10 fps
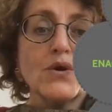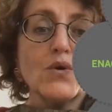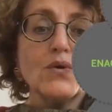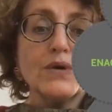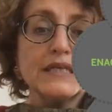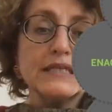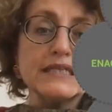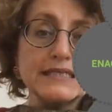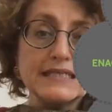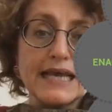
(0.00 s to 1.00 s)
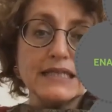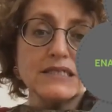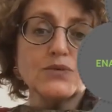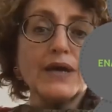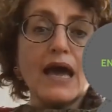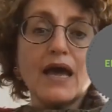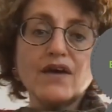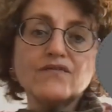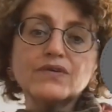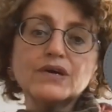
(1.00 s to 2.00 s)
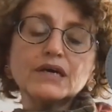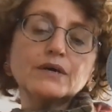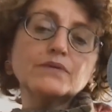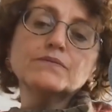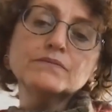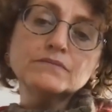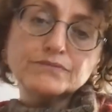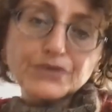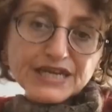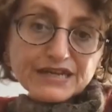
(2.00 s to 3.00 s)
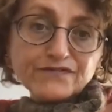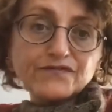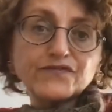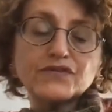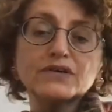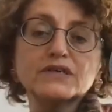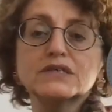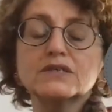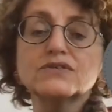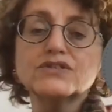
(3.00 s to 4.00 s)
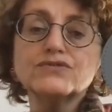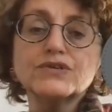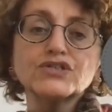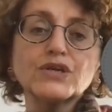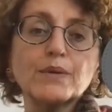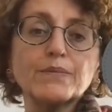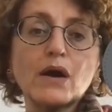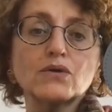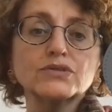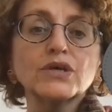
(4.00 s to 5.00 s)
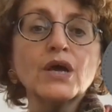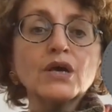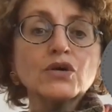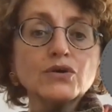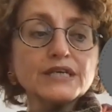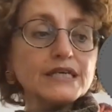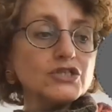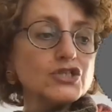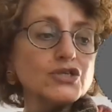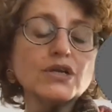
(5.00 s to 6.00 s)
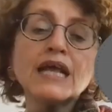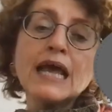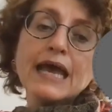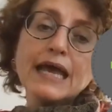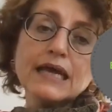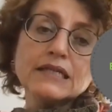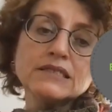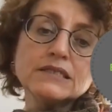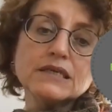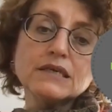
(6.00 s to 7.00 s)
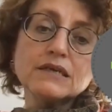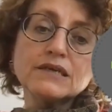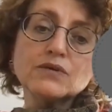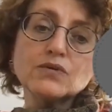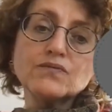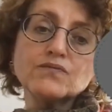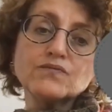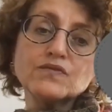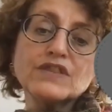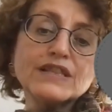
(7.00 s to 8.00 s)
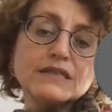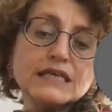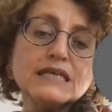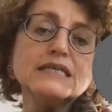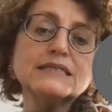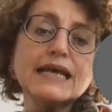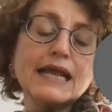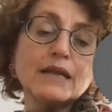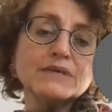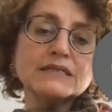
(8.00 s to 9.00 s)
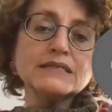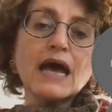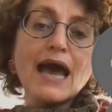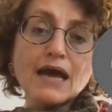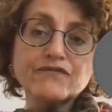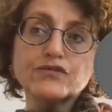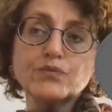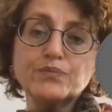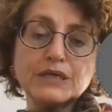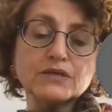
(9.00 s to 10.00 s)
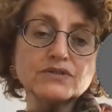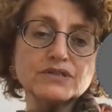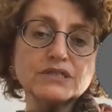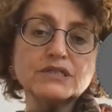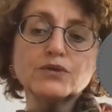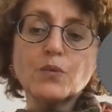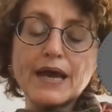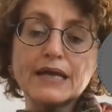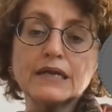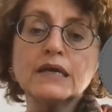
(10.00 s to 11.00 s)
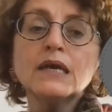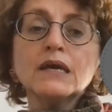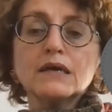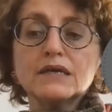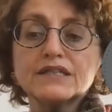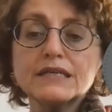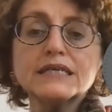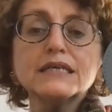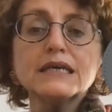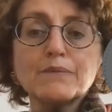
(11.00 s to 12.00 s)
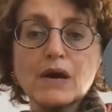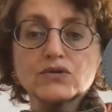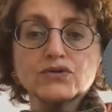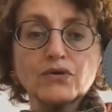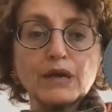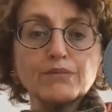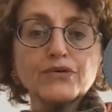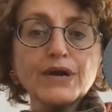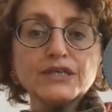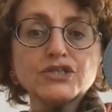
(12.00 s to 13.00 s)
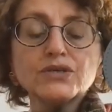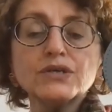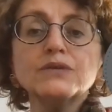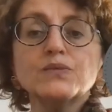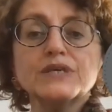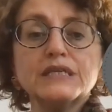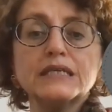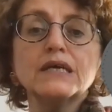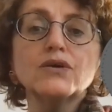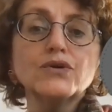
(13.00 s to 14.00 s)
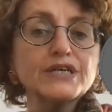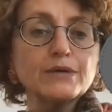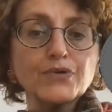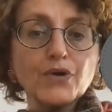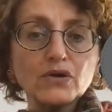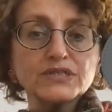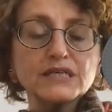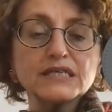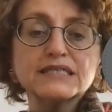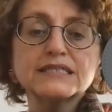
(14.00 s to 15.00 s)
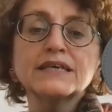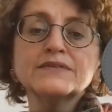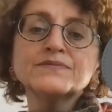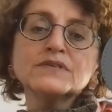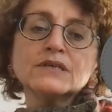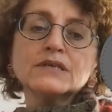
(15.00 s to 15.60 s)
So in this sense, we have a brief consideration about cognition, and these elements have to be considered when thinking about collaboration within a learning process.